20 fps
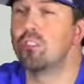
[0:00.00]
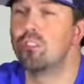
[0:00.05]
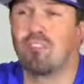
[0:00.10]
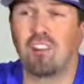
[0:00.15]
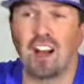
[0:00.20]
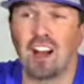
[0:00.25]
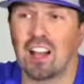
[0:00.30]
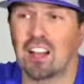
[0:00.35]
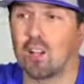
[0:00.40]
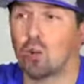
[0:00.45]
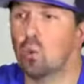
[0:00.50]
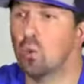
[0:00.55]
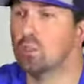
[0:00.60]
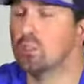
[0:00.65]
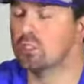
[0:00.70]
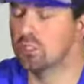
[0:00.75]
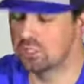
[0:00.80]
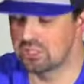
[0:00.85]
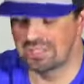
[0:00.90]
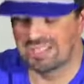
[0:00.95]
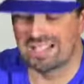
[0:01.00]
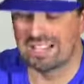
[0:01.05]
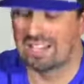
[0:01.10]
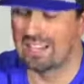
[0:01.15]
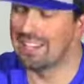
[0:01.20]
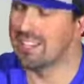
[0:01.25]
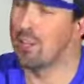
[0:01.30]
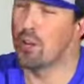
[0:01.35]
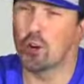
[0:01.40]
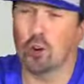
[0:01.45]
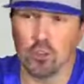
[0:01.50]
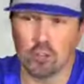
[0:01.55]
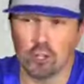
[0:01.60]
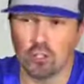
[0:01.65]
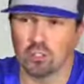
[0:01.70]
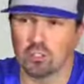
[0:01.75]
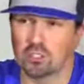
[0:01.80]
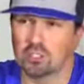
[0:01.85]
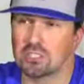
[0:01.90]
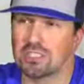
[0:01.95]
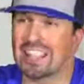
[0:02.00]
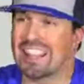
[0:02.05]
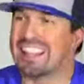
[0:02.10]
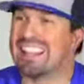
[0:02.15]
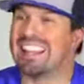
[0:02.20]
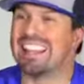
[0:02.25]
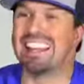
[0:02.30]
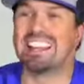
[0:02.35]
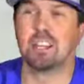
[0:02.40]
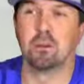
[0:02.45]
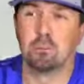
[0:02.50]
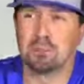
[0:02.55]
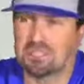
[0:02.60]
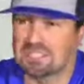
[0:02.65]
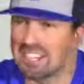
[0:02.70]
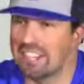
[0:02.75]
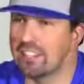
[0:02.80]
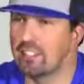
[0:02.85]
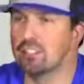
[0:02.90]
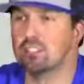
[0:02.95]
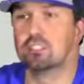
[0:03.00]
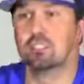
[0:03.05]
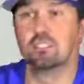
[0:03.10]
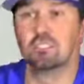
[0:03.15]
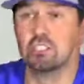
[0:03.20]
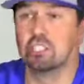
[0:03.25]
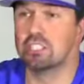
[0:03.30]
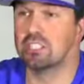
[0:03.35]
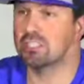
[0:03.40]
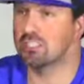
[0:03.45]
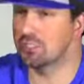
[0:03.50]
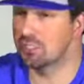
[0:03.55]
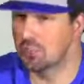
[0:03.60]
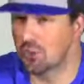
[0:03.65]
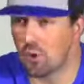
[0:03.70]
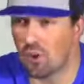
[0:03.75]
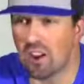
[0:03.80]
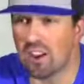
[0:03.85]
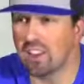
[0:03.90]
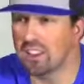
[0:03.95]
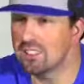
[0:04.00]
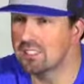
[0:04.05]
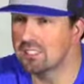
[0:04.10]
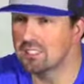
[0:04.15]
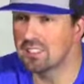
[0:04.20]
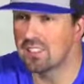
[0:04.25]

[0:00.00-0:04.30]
one of these concerts, these DTS concerts, and that's in the Cypress